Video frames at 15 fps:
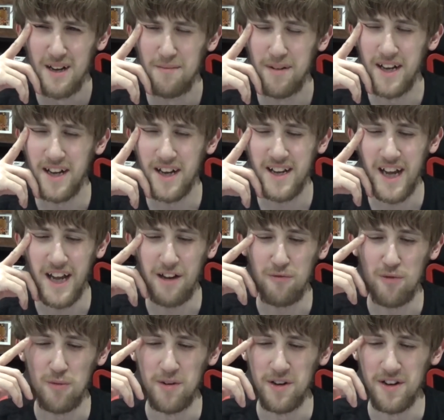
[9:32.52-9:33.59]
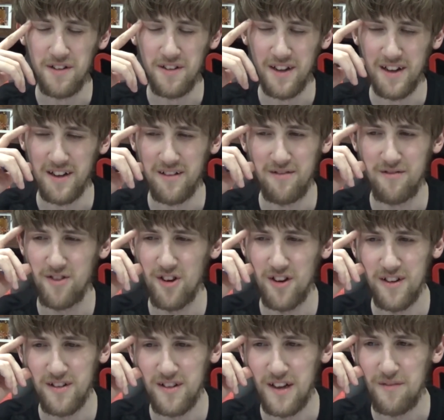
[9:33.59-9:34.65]
being a cave woman and then trying
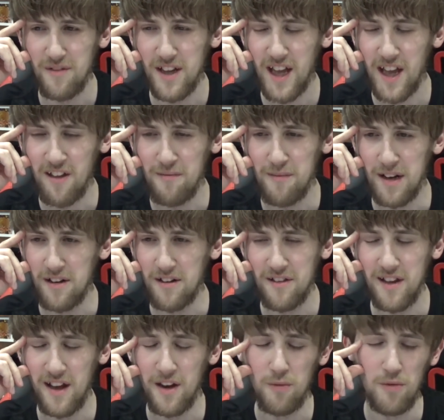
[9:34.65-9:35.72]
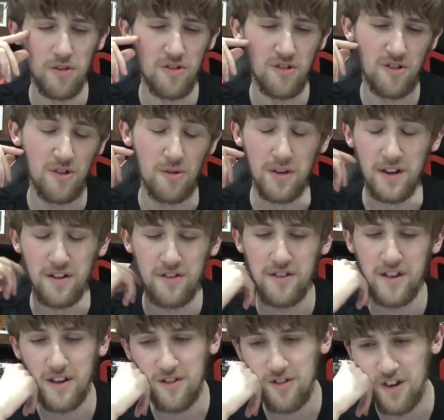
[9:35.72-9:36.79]
to save the cavemen, and Xander was just doing his
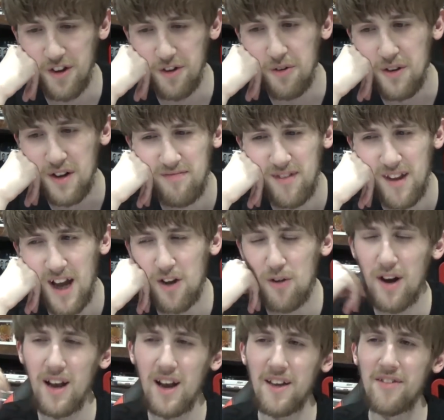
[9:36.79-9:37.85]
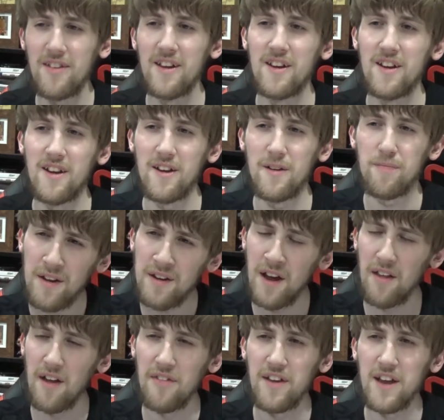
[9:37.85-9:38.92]
thing. So I quite like the,
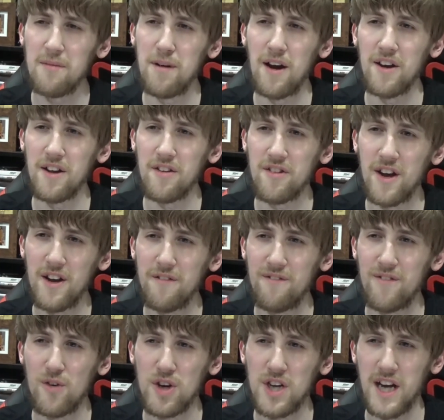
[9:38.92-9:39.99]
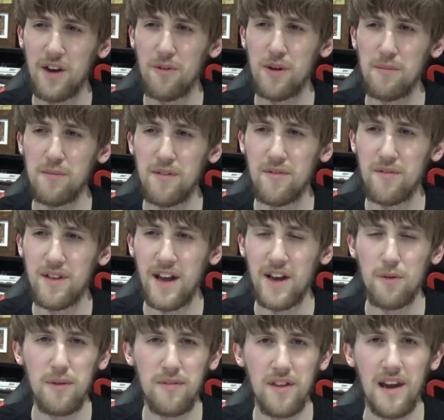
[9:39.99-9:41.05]
now that I think about it, it's kind of foreshadowing with
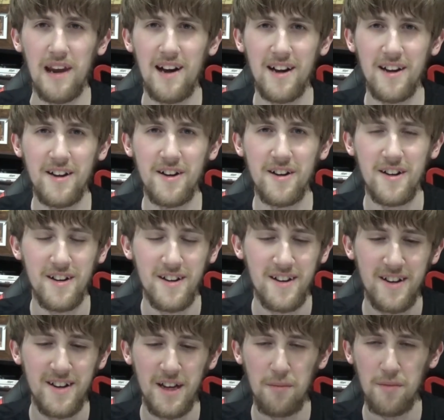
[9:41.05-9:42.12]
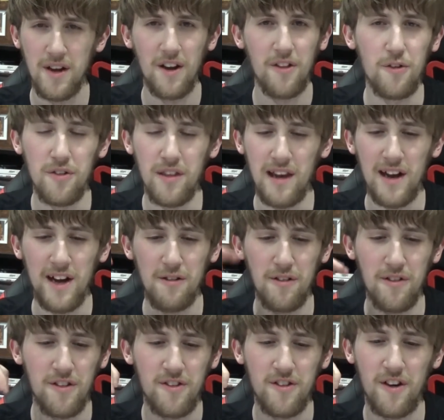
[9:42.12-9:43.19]
Xander with the lighter. Him kind of doing the lighter
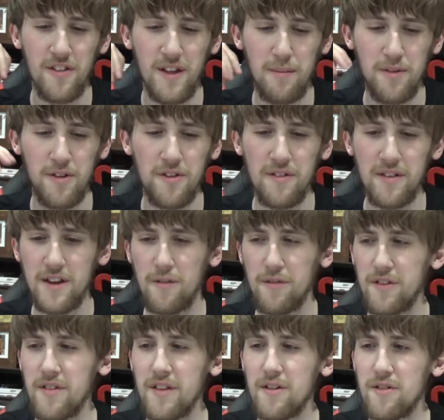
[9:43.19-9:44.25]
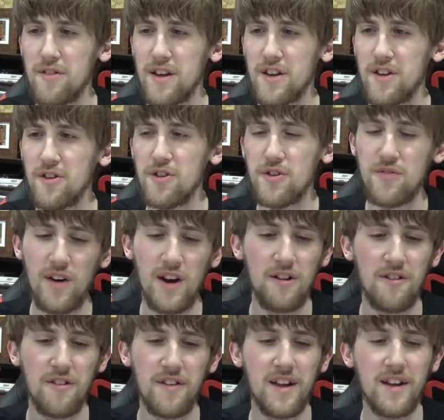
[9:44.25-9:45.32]
at the start of the episode, and then obviously there was that huge
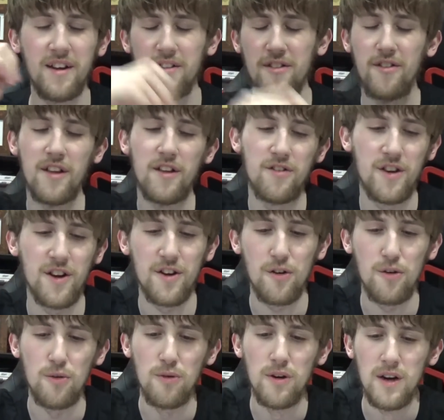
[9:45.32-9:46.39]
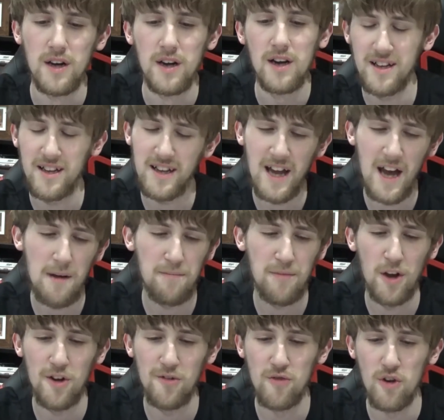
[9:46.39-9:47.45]
fire at the end. I thought that was kind of cool. Yeah,
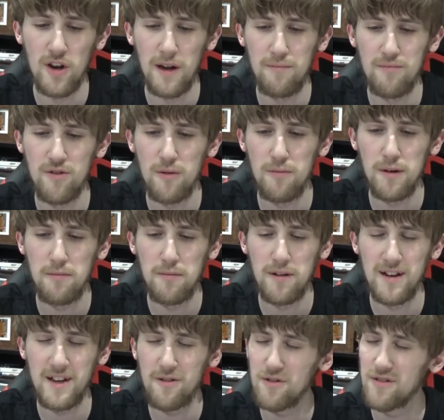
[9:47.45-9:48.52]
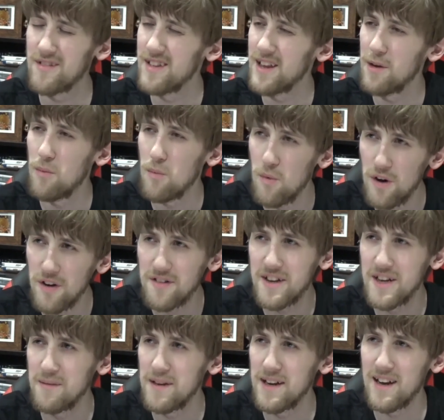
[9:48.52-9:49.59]
overall, I probably it was it was
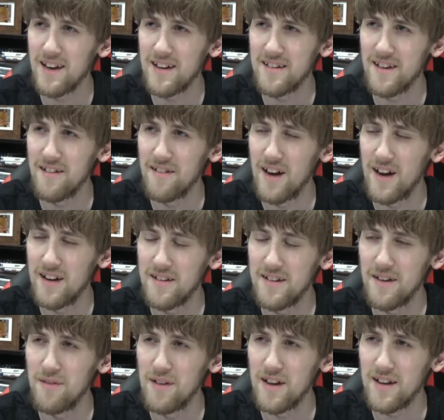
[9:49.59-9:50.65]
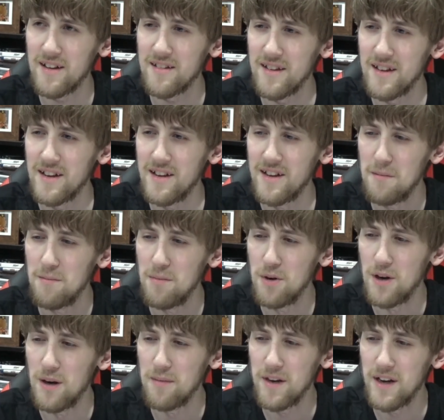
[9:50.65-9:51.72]
going to be like high seven, like I said,
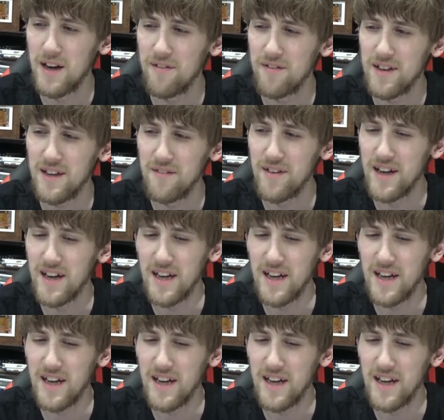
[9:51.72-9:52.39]
but I'm going to have to give it